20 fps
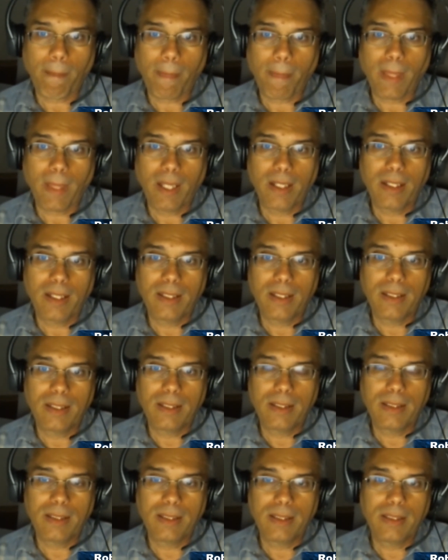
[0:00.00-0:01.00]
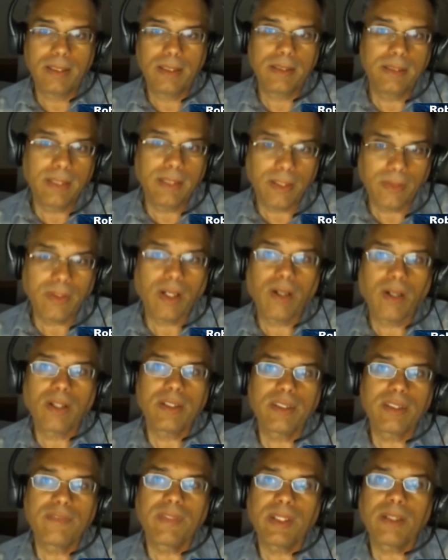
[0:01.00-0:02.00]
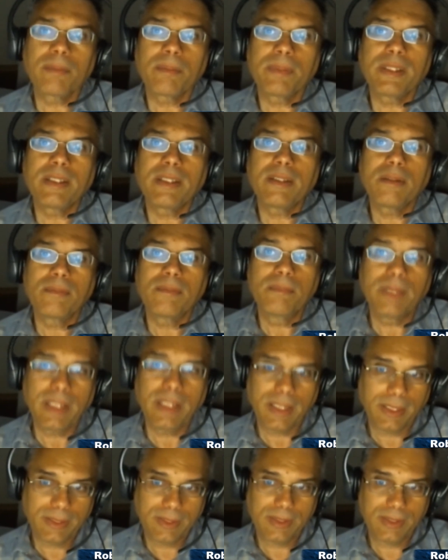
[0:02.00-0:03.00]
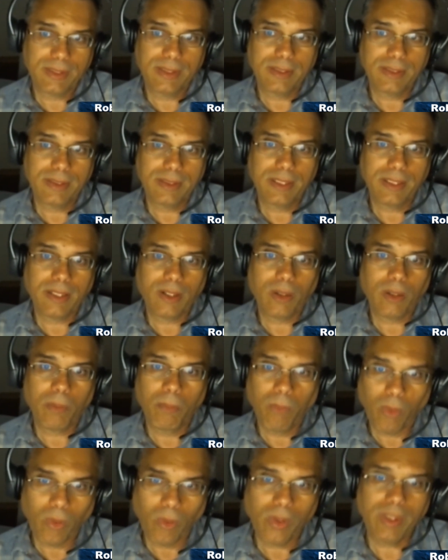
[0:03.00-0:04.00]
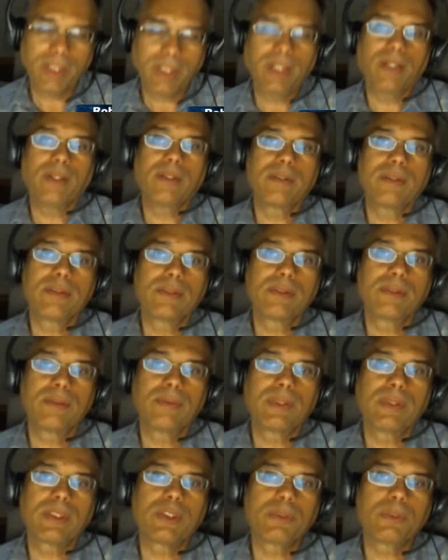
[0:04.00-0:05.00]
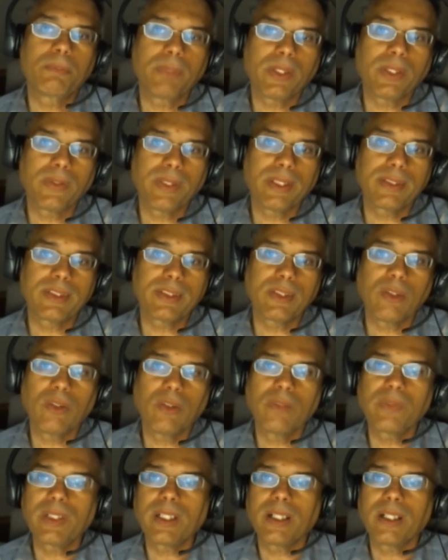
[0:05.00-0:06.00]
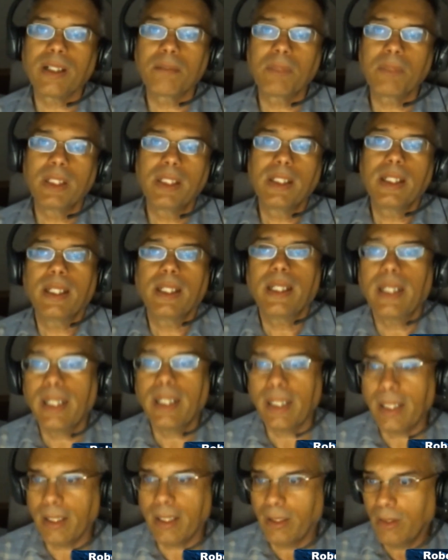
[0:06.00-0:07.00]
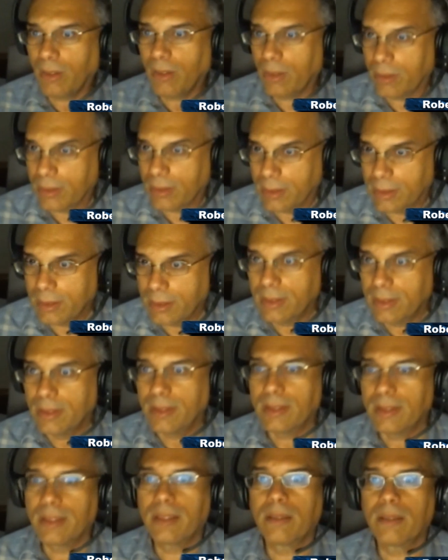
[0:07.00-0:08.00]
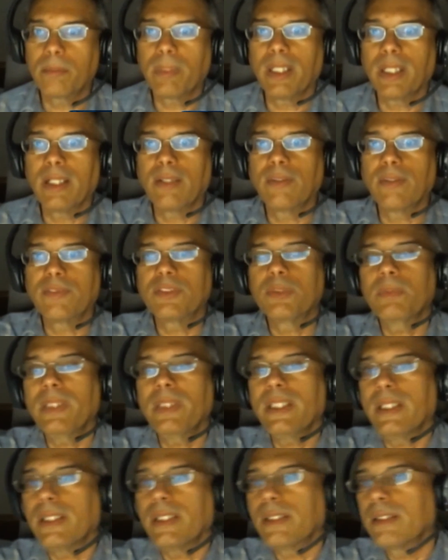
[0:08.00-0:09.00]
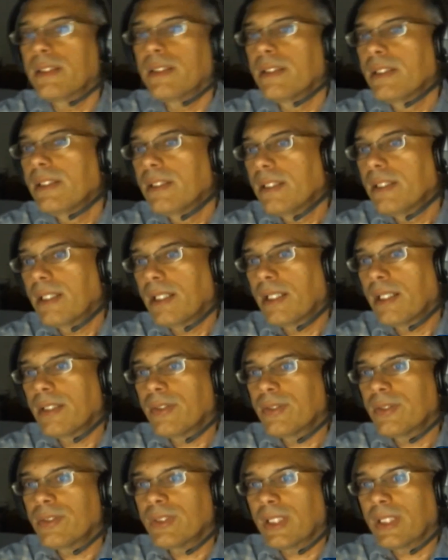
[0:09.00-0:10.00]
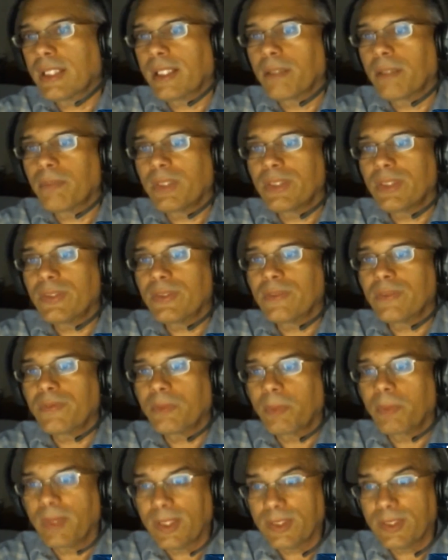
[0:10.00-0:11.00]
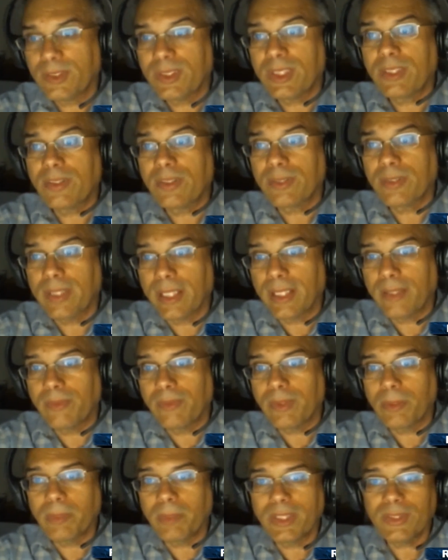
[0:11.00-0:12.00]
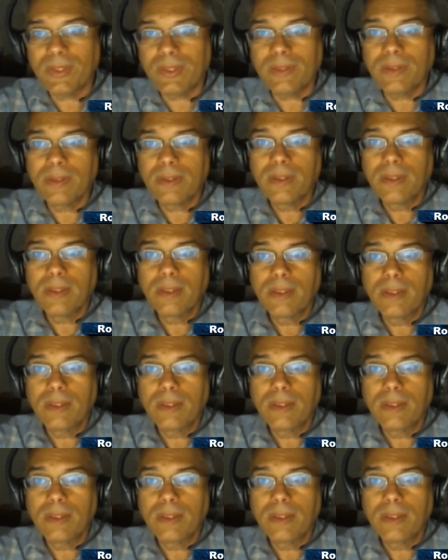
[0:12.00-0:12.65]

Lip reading: there are developing beings that are born here to experience and overcome hell in a matter of speaking. Others, like I mentioned, the brothers incarnating with a mission, they